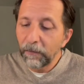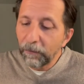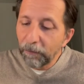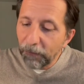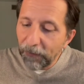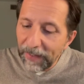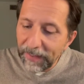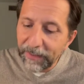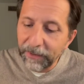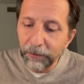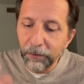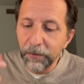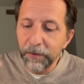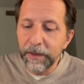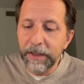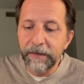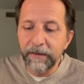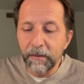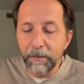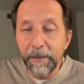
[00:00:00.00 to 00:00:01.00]
facito
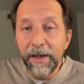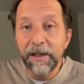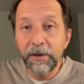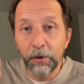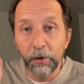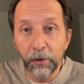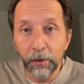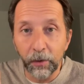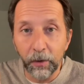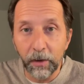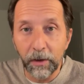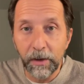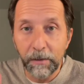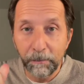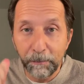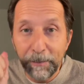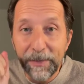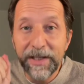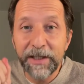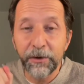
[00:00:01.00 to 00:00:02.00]
scrive, make sure,
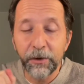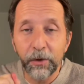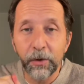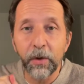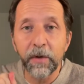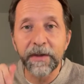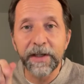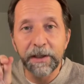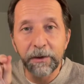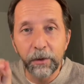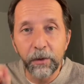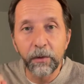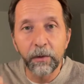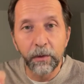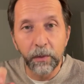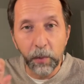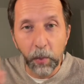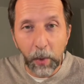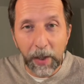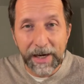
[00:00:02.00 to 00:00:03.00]
make sure that you
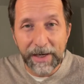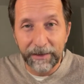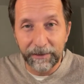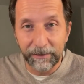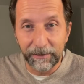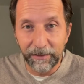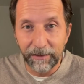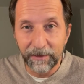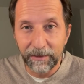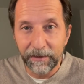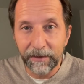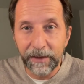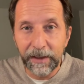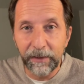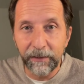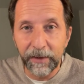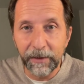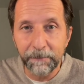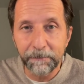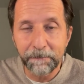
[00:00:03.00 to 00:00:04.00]
write,
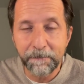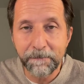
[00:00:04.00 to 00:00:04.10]
scrive.